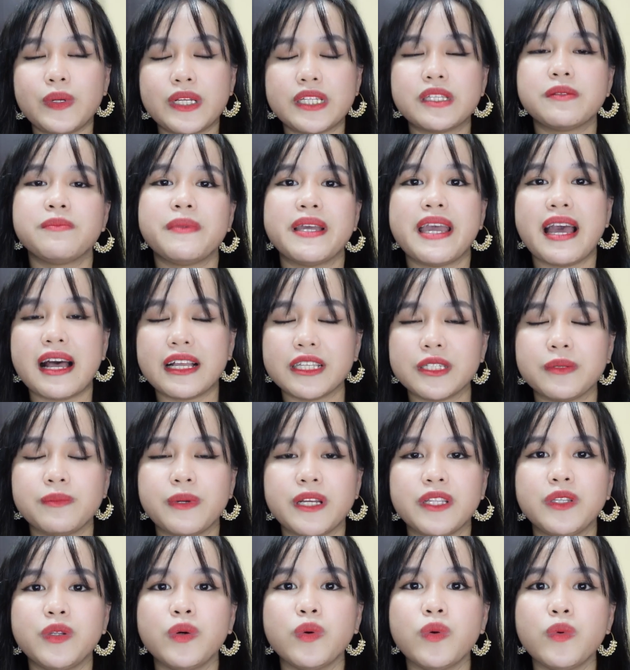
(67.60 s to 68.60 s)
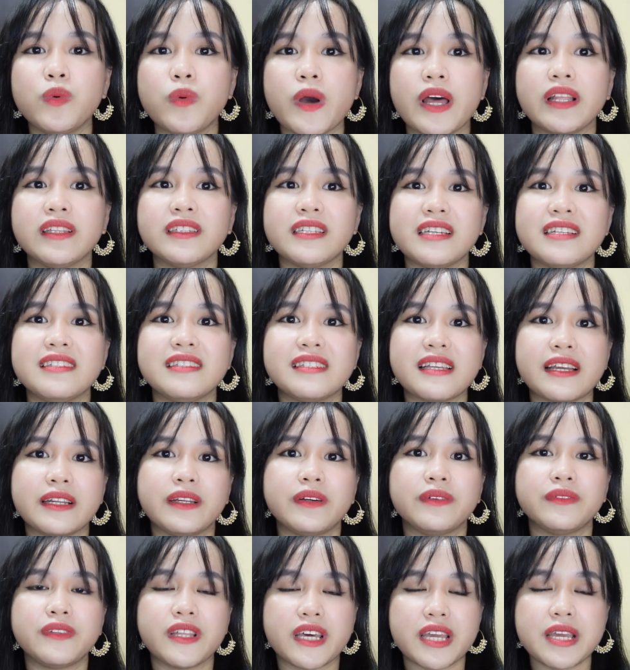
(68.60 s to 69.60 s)
was my husband who went
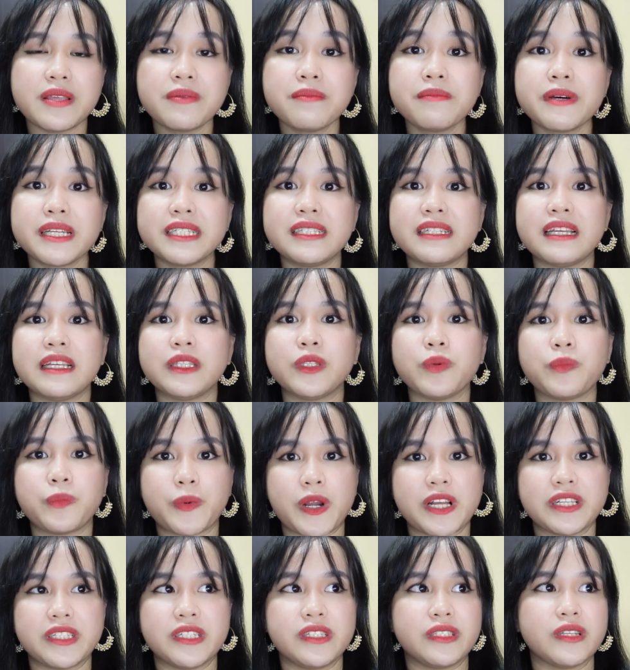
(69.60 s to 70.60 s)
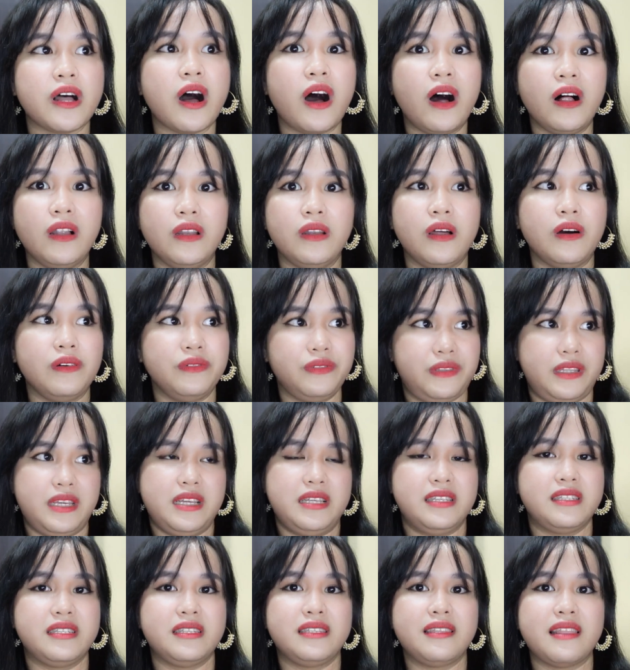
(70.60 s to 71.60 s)
inside of the embassy to process all of
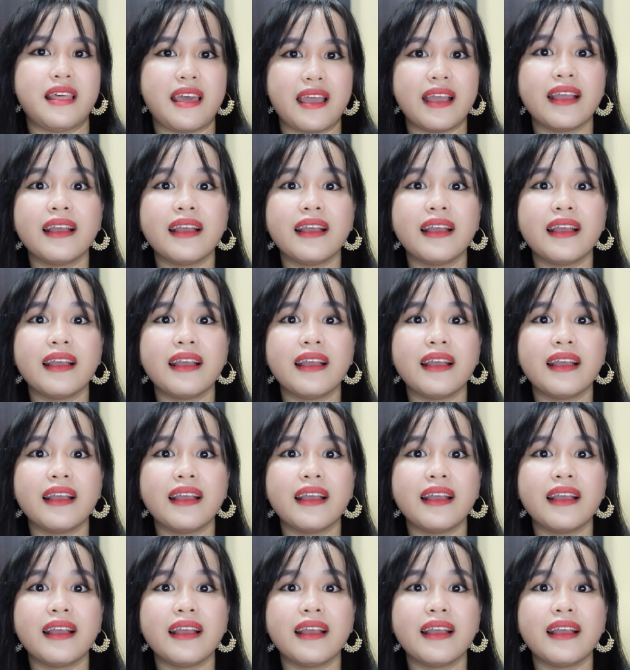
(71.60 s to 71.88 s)
this thing.